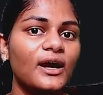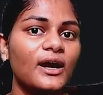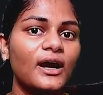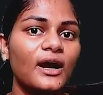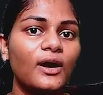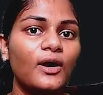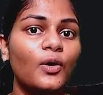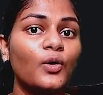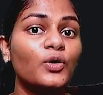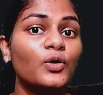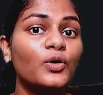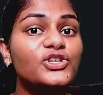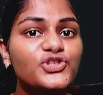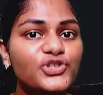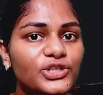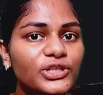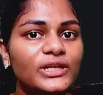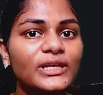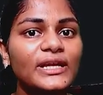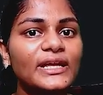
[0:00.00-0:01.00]

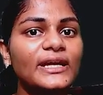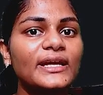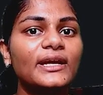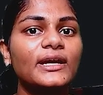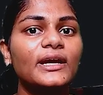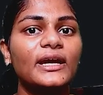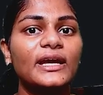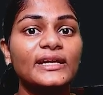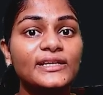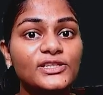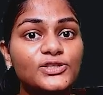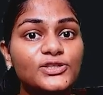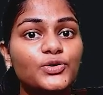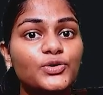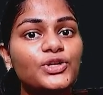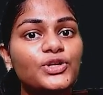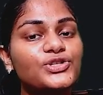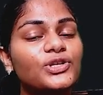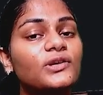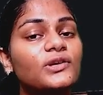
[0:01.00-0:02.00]
originally in its
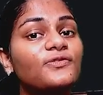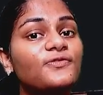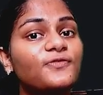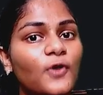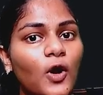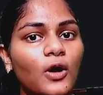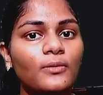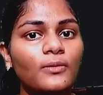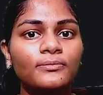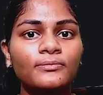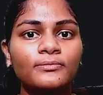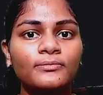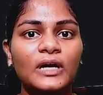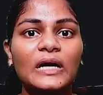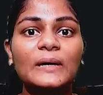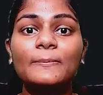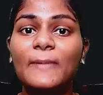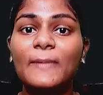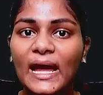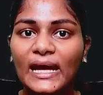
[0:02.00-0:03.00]
original form a
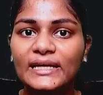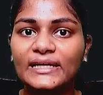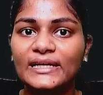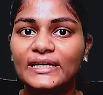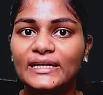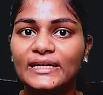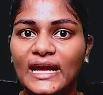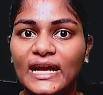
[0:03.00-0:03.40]
magnet, right?